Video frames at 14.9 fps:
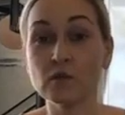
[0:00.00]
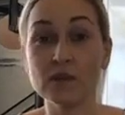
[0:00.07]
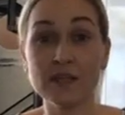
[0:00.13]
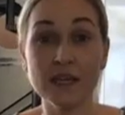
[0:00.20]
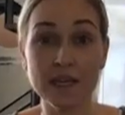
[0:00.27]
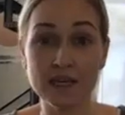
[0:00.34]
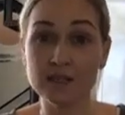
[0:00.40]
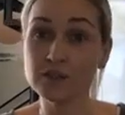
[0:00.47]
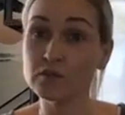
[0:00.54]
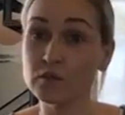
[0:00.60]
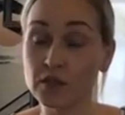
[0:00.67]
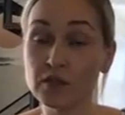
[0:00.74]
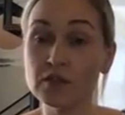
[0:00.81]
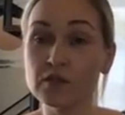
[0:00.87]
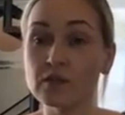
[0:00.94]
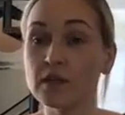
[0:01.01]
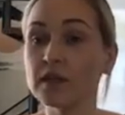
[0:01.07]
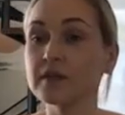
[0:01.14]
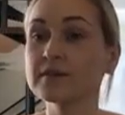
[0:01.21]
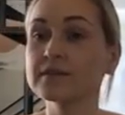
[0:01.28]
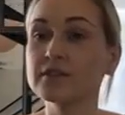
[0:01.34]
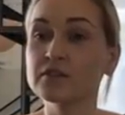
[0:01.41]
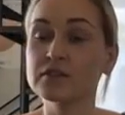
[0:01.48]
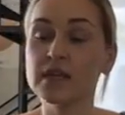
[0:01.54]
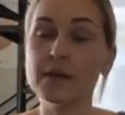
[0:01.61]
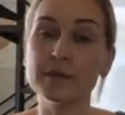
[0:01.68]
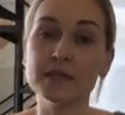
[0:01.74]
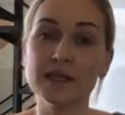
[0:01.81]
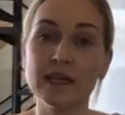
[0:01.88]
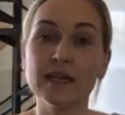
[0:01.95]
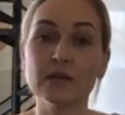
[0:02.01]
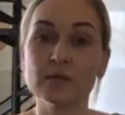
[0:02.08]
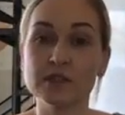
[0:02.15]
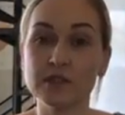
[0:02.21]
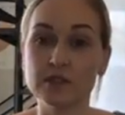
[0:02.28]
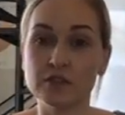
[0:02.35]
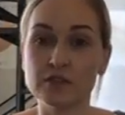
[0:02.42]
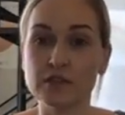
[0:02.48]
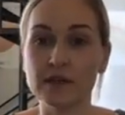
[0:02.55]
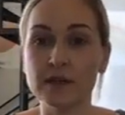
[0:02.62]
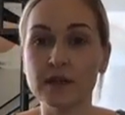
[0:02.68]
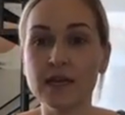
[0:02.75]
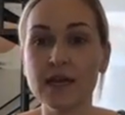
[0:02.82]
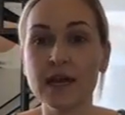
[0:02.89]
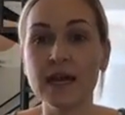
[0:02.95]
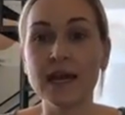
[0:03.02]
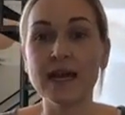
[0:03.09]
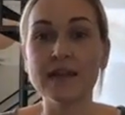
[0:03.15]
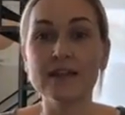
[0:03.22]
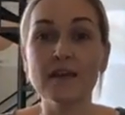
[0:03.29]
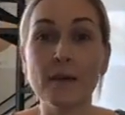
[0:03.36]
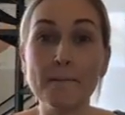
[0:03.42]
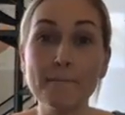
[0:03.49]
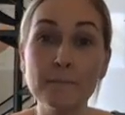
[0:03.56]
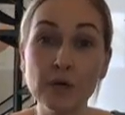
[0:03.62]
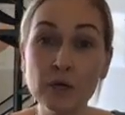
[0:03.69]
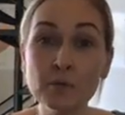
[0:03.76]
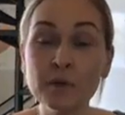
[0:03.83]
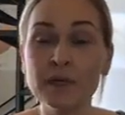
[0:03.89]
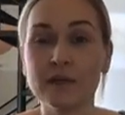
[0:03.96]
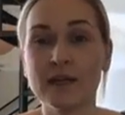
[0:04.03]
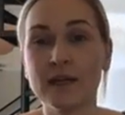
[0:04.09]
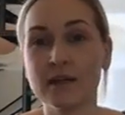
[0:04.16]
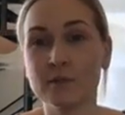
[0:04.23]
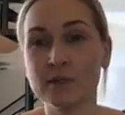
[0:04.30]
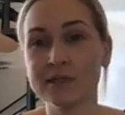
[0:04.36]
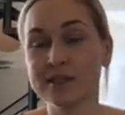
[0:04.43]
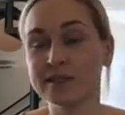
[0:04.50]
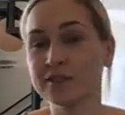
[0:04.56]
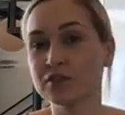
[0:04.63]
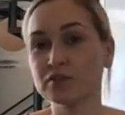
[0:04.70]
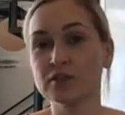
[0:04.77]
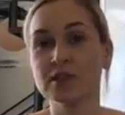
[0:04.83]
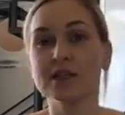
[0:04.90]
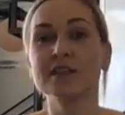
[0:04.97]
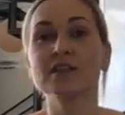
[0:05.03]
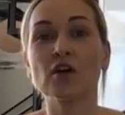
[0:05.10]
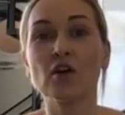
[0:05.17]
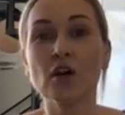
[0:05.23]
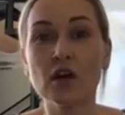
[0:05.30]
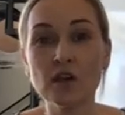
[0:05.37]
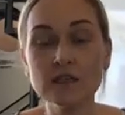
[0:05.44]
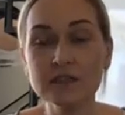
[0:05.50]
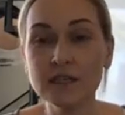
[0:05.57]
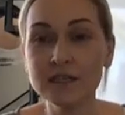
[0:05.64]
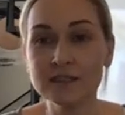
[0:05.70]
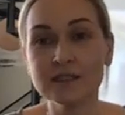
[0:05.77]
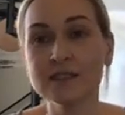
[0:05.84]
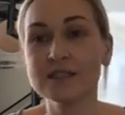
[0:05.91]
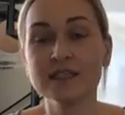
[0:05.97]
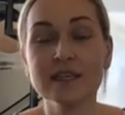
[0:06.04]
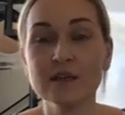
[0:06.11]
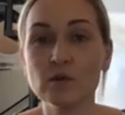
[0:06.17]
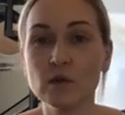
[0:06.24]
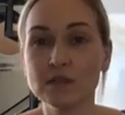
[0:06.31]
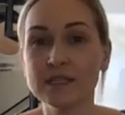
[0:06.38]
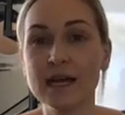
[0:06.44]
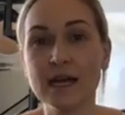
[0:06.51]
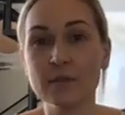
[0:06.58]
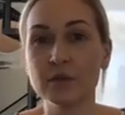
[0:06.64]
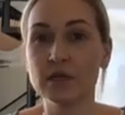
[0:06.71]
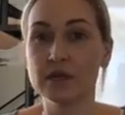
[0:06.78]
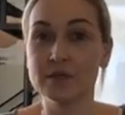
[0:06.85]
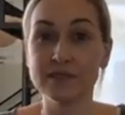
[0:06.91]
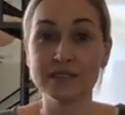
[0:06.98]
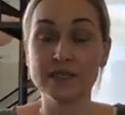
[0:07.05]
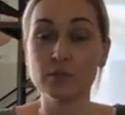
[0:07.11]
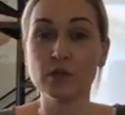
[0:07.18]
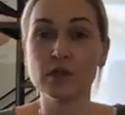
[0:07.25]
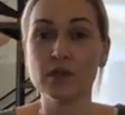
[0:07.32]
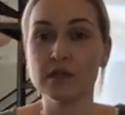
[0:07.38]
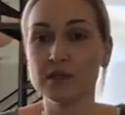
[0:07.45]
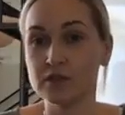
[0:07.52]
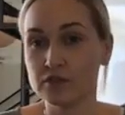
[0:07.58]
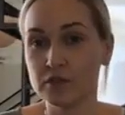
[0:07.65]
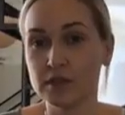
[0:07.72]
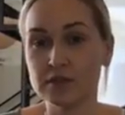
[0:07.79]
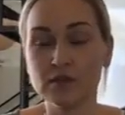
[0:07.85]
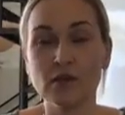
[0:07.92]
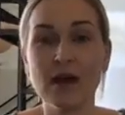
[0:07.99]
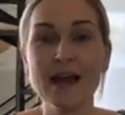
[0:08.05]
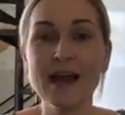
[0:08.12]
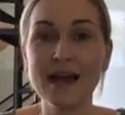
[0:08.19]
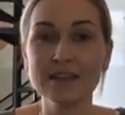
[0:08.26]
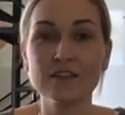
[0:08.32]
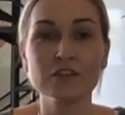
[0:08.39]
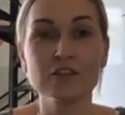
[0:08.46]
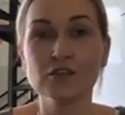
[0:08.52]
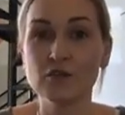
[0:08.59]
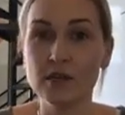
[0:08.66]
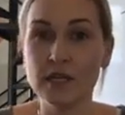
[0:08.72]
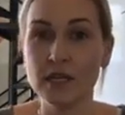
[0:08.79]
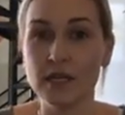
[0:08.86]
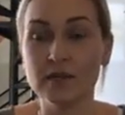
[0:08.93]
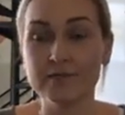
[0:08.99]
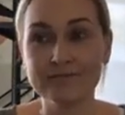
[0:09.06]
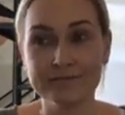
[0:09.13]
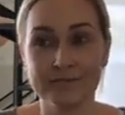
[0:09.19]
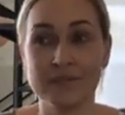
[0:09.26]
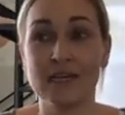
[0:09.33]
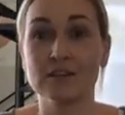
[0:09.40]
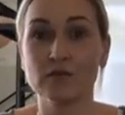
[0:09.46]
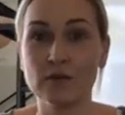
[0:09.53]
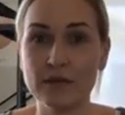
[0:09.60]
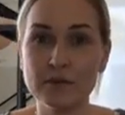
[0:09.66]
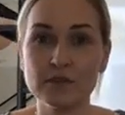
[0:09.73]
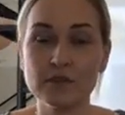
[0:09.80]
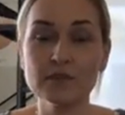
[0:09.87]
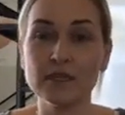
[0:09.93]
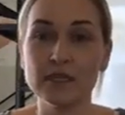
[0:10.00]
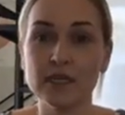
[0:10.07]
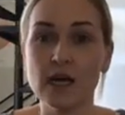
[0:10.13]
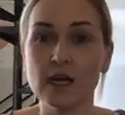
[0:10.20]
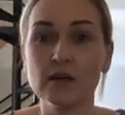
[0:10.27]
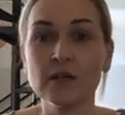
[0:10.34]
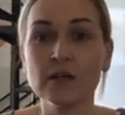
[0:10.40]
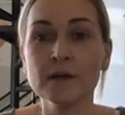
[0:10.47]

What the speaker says: when they ask you what you're doing, you say, I'm in the cannabis industry. The booming cannabis industry, it's hard not to see what's happening in the CBD industry, so I had to join it. That's what I'm doing now.